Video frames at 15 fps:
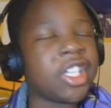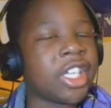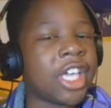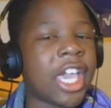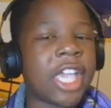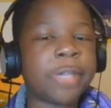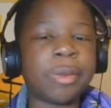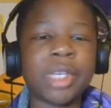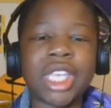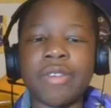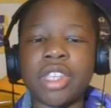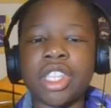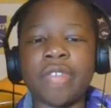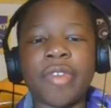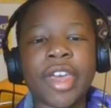he's been
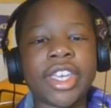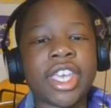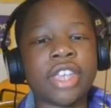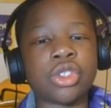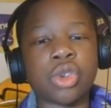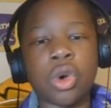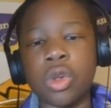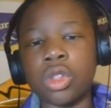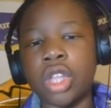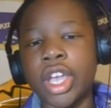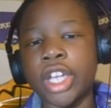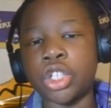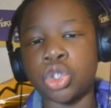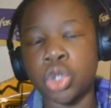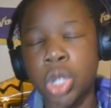giving the Vikings
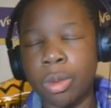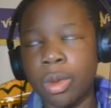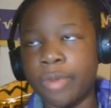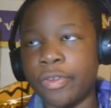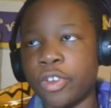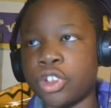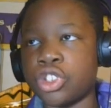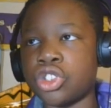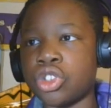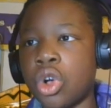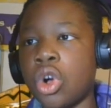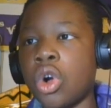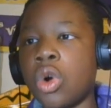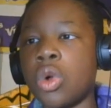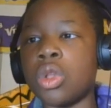O-line trouble for
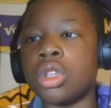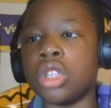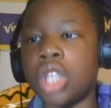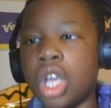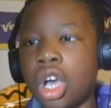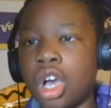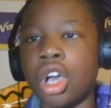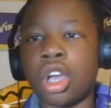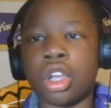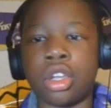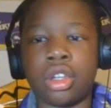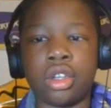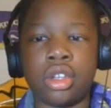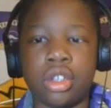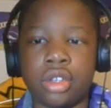so long,
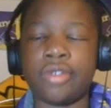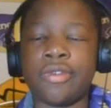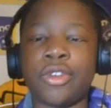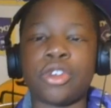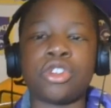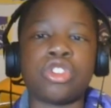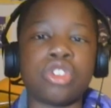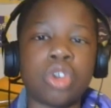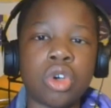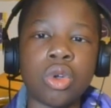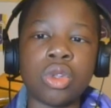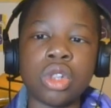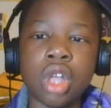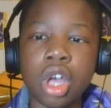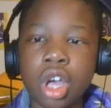for so
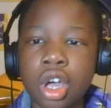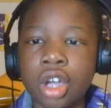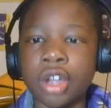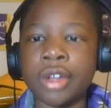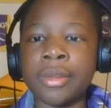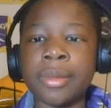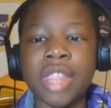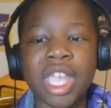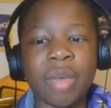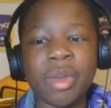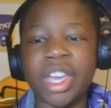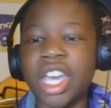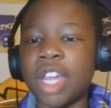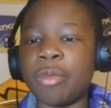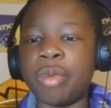long. And we
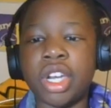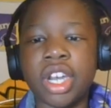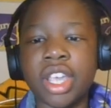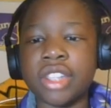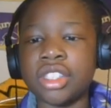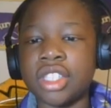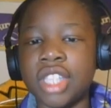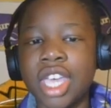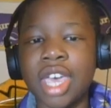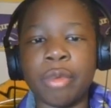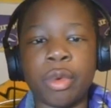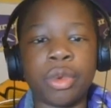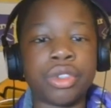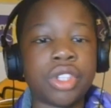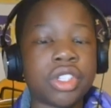got to put an end to that.
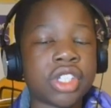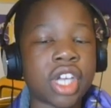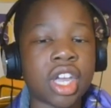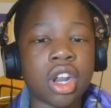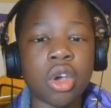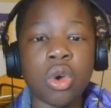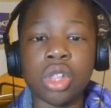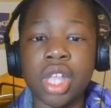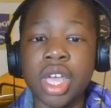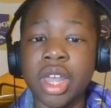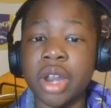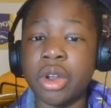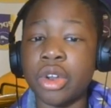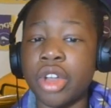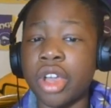But with this kind of
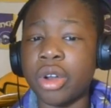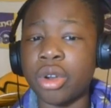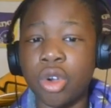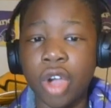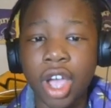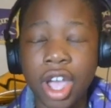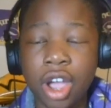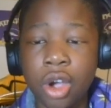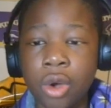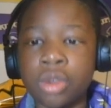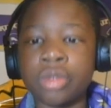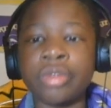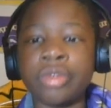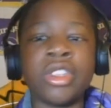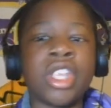O-line, I don't know how.
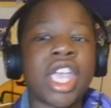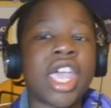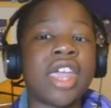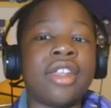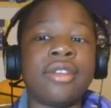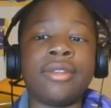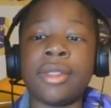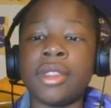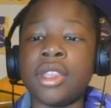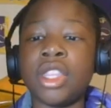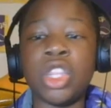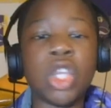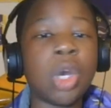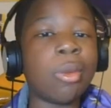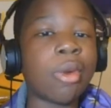And
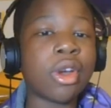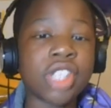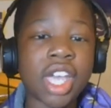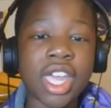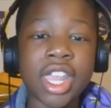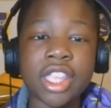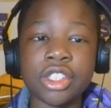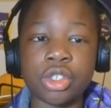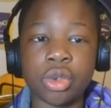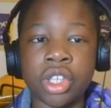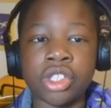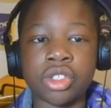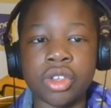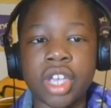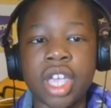no more tight end
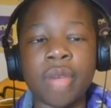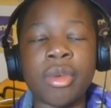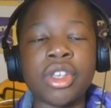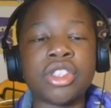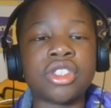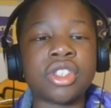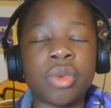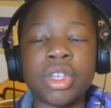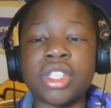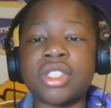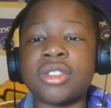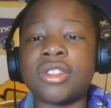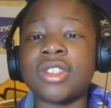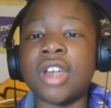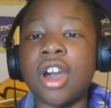screens, okay? We
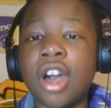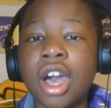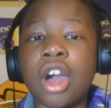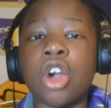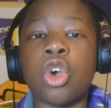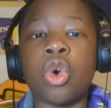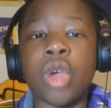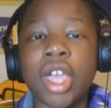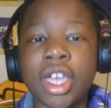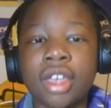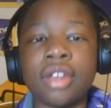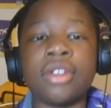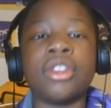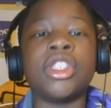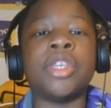saw how quick
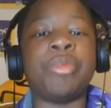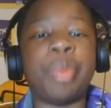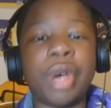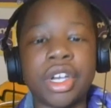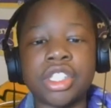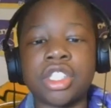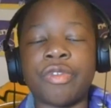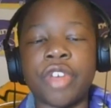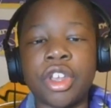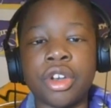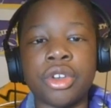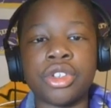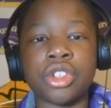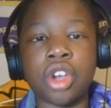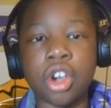the Bucs
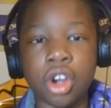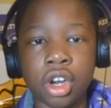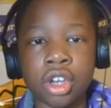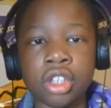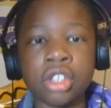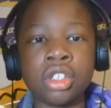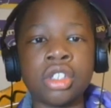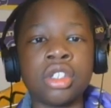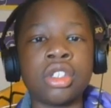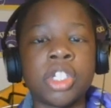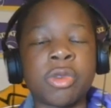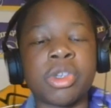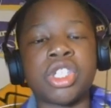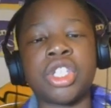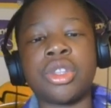defenders are,
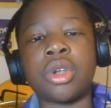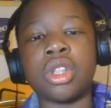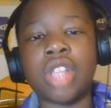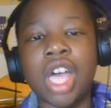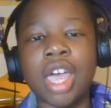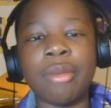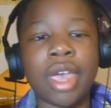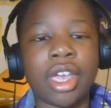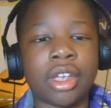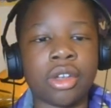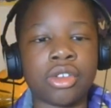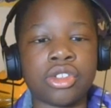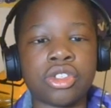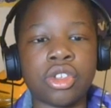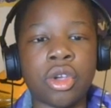especially their
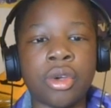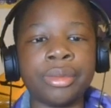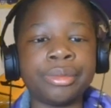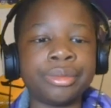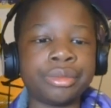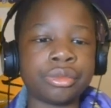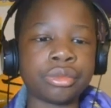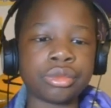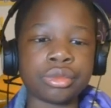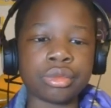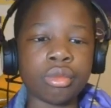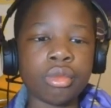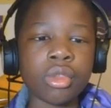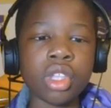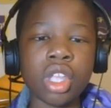linebackers. So
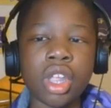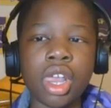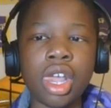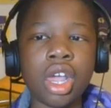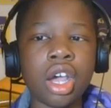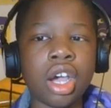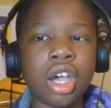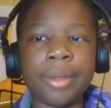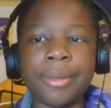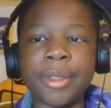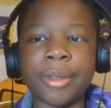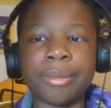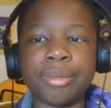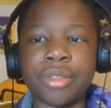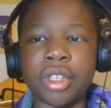
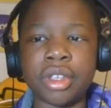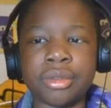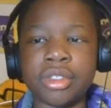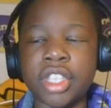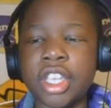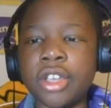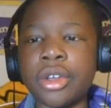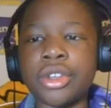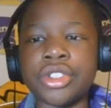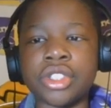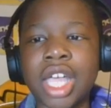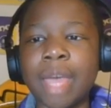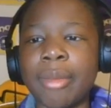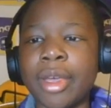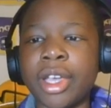the Eagles
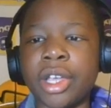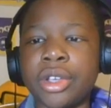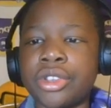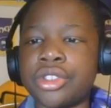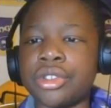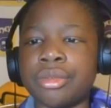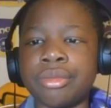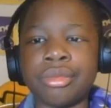linebackers,